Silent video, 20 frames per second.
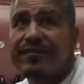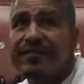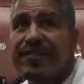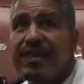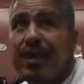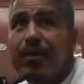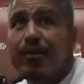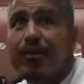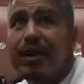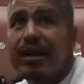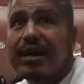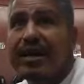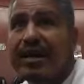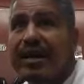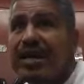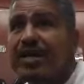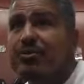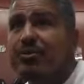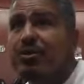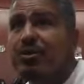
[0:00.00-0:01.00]
if Top Rank
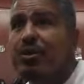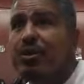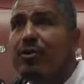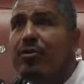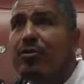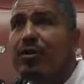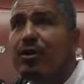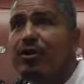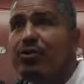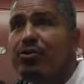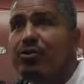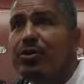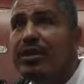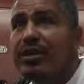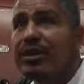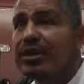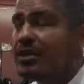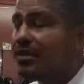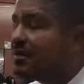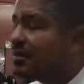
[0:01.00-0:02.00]
and HBO are, are,
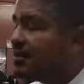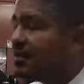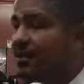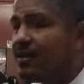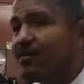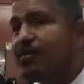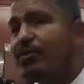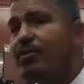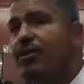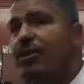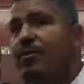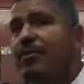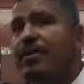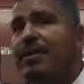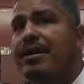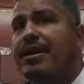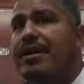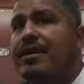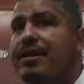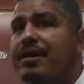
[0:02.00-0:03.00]
doing it, we're gonna
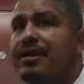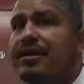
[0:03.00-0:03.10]
be in it.